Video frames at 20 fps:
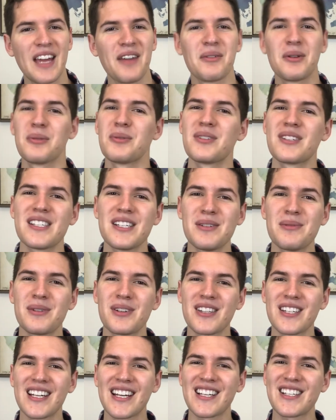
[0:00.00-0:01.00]
And we will see
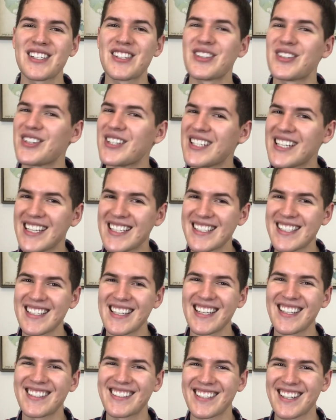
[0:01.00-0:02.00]
where the next thirty days
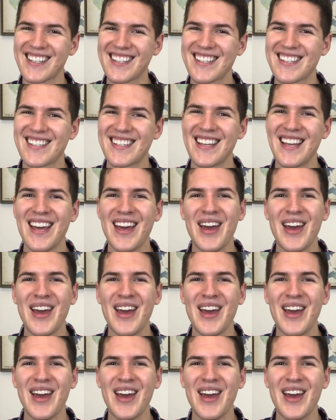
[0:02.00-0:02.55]
takes us.